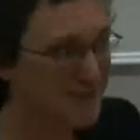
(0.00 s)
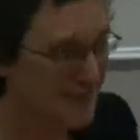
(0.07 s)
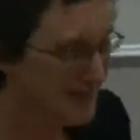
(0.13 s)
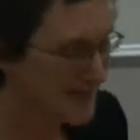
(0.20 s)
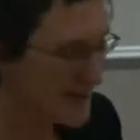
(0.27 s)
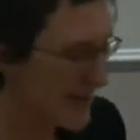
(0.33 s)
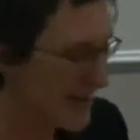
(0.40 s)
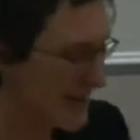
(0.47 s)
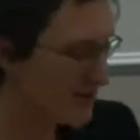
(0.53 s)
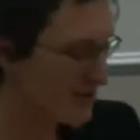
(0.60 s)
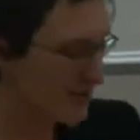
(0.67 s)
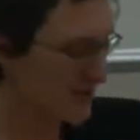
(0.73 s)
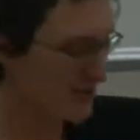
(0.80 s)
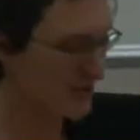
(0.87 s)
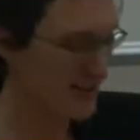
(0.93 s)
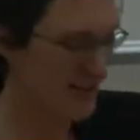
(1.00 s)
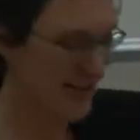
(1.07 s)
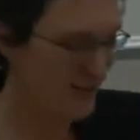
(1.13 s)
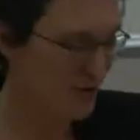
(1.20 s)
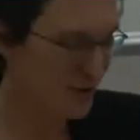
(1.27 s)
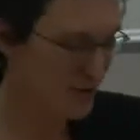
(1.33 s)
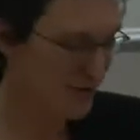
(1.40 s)
outside, or it can be
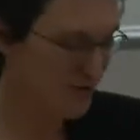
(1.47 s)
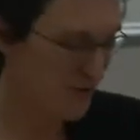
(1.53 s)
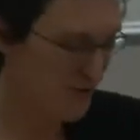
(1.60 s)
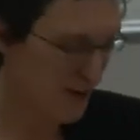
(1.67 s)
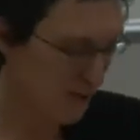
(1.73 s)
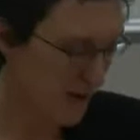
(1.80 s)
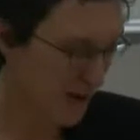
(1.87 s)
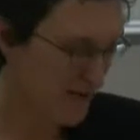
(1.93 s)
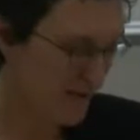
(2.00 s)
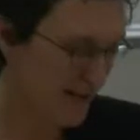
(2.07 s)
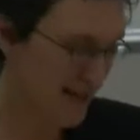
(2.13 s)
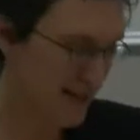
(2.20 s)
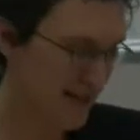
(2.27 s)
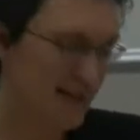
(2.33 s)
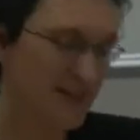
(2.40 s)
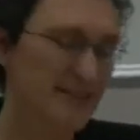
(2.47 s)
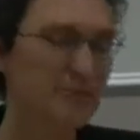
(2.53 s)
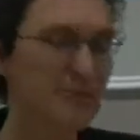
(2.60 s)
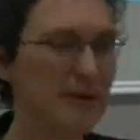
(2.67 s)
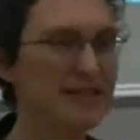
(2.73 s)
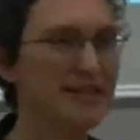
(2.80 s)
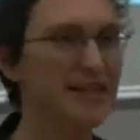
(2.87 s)
downloaded from our website. And this is
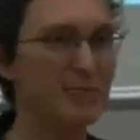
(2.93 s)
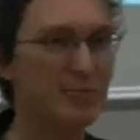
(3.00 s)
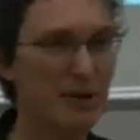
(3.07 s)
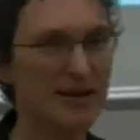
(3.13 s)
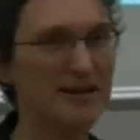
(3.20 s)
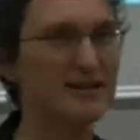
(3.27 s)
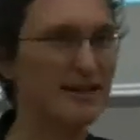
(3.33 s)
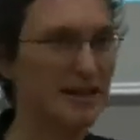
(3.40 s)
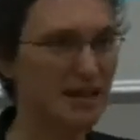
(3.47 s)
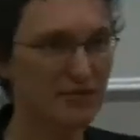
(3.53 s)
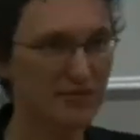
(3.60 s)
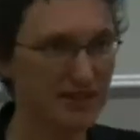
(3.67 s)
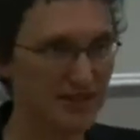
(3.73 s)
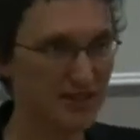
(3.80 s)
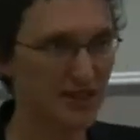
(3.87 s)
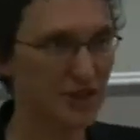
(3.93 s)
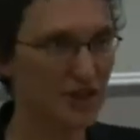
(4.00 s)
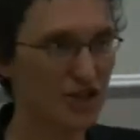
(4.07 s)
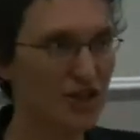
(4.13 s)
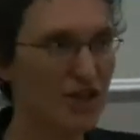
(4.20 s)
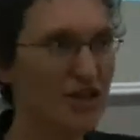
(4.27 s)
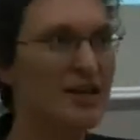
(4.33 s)
basically baseline
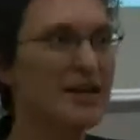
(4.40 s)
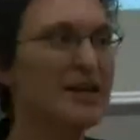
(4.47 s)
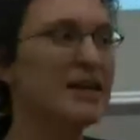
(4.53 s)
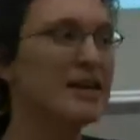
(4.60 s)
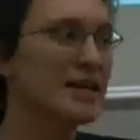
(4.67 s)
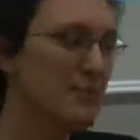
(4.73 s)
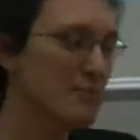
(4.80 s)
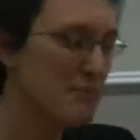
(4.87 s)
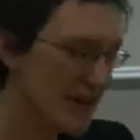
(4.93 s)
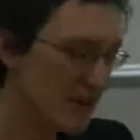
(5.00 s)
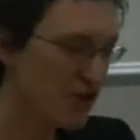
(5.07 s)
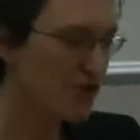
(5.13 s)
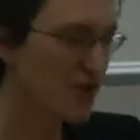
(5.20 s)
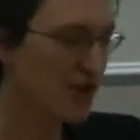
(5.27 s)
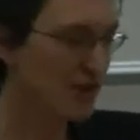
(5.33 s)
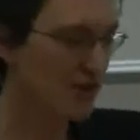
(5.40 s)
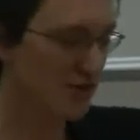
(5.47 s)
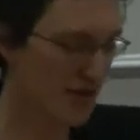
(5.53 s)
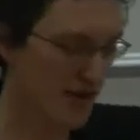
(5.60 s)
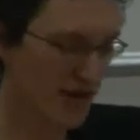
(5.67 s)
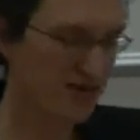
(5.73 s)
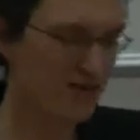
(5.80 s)
research, measuring the
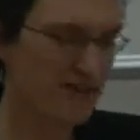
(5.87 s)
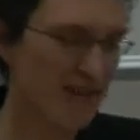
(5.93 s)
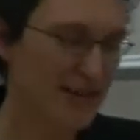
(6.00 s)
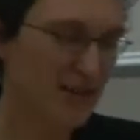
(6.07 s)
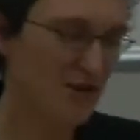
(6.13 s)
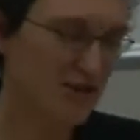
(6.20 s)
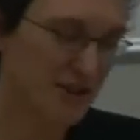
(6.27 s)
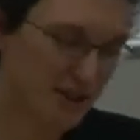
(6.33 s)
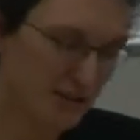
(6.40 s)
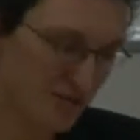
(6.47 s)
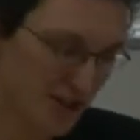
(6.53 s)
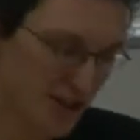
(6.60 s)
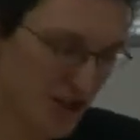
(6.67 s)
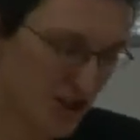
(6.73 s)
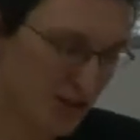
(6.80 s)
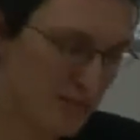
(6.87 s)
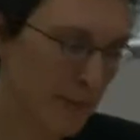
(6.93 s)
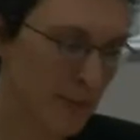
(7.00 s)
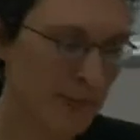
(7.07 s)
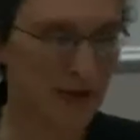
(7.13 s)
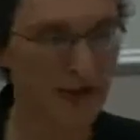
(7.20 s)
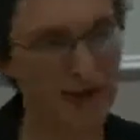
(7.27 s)
creative sector in the region,
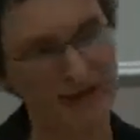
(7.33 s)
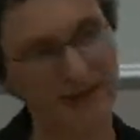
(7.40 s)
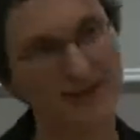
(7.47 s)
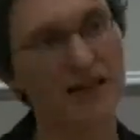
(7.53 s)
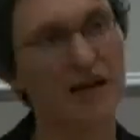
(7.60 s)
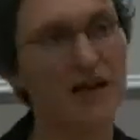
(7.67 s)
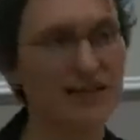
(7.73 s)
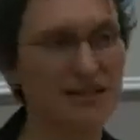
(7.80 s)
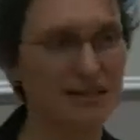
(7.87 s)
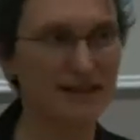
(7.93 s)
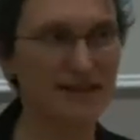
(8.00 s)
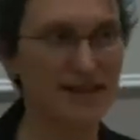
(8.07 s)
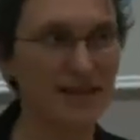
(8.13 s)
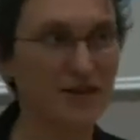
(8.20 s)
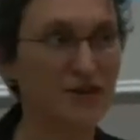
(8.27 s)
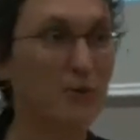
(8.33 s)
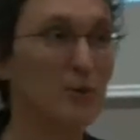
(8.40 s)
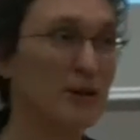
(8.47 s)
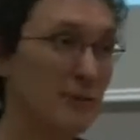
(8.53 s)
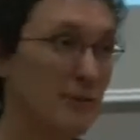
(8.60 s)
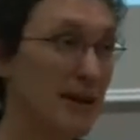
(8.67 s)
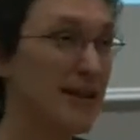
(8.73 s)
looking at the size of the sector and what
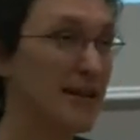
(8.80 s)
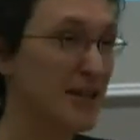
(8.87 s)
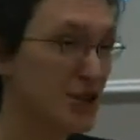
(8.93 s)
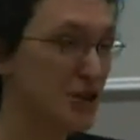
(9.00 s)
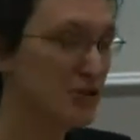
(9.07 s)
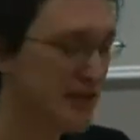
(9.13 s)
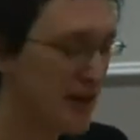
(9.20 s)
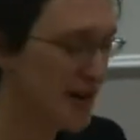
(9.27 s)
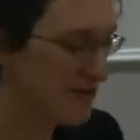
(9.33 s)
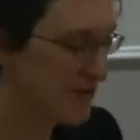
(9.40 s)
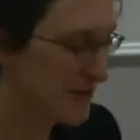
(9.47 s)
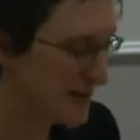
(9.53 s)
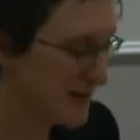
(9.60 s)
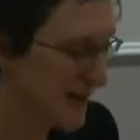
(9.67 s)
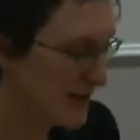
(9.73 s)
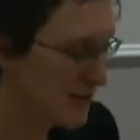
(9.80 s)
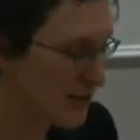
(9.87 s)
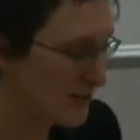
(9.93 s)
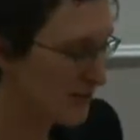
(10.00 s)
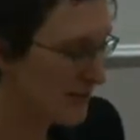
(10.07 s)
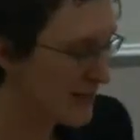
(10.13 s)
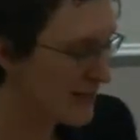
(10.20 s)
the main issues are for the sector.
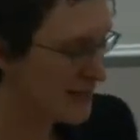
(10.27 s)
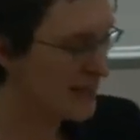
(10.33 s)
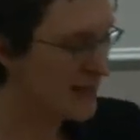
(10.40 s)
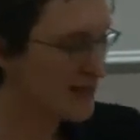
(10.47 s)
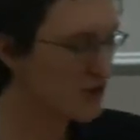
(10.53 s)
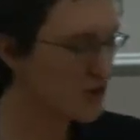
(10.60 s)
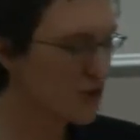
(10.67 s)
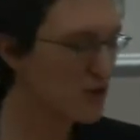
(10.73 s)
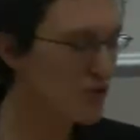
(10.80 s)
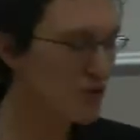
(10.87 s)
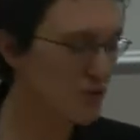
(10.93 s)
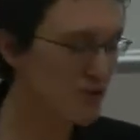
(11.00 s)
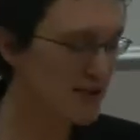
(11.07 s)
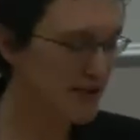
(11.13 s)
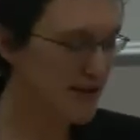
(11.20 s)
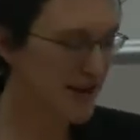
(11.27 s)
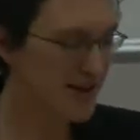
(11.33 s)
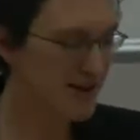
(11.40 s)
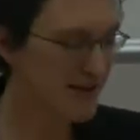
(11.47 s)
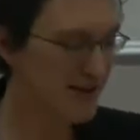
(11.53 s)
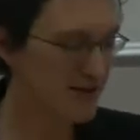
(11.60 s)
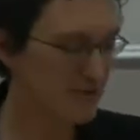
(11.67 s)
So we
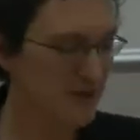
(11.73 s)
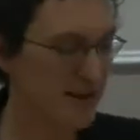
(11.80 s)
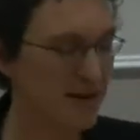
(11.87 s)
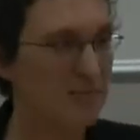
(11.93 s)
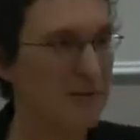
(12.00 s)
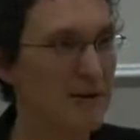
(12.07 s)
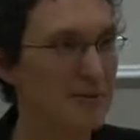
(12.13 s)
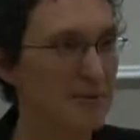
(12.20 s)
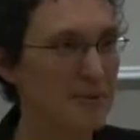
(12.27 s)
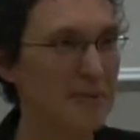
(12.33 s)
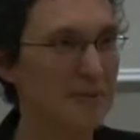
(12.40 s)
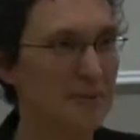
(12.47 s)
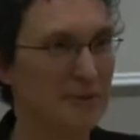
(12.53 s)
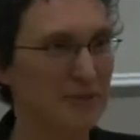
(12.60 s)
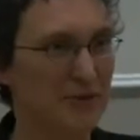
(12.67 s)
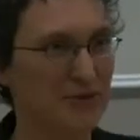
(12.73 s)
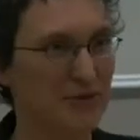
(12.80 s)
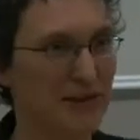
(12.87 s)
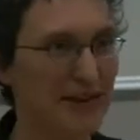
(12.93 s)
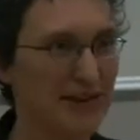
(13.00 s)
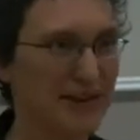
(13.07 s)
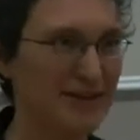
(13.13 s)
decided that maybe people wouldn't
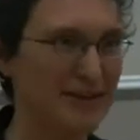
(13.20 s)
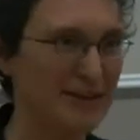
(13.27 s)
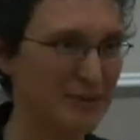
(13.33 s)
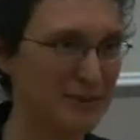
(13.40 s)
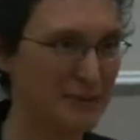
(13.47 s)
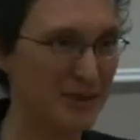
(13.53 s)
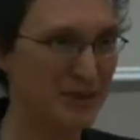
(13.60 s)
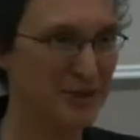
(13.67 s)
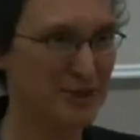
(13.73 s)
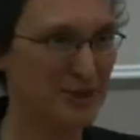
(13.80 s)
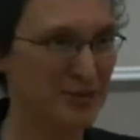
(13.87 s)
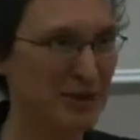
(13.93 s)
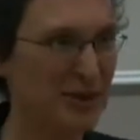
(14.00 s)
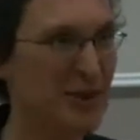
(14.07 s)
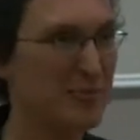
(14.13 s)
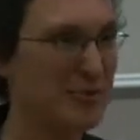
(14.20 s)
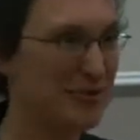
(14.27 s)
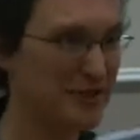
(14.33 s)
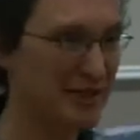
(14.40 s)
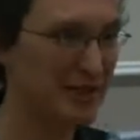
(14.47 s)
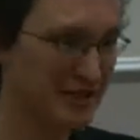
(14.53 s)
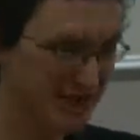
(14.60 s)
really want to pick up and
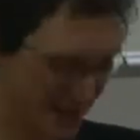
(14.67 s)
read,